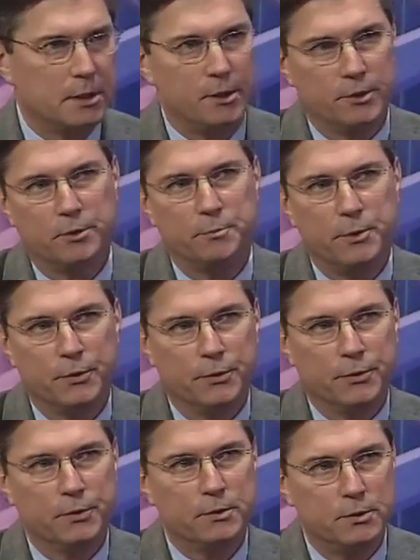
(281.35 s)
at your
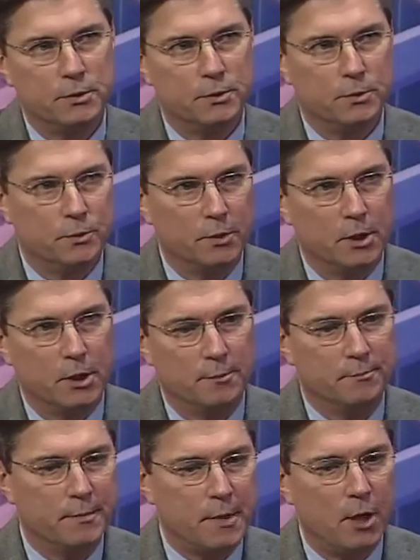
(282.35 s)
computer to
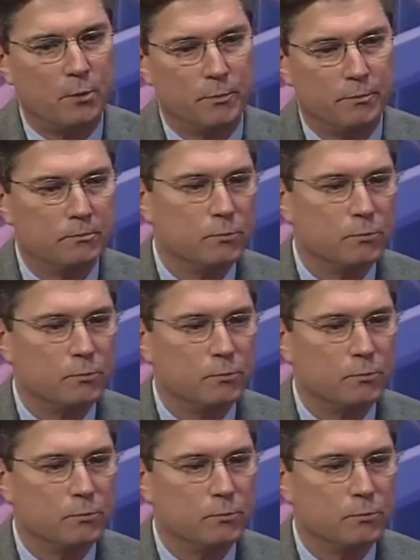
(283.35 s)
help